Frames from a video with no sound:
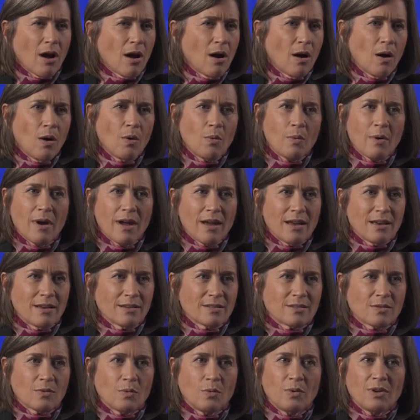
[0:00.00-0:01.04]

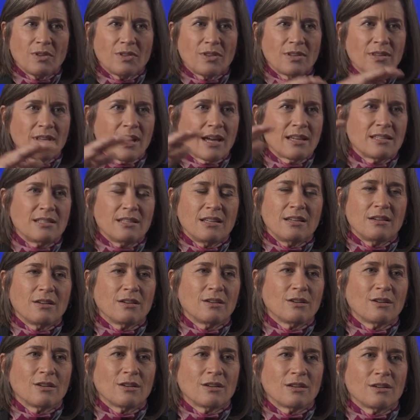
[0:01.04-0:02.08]
always with an
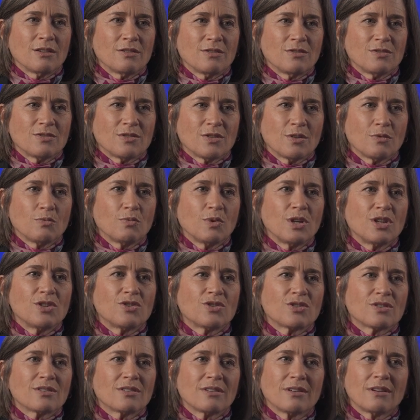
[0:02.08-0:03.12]
idea to
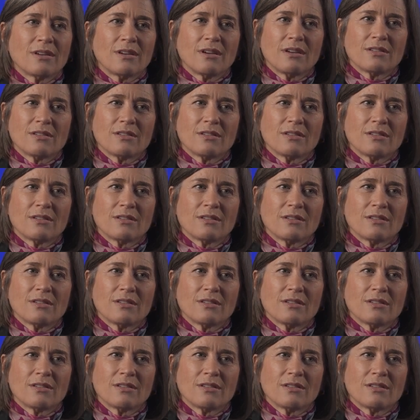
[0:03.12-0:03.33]
reach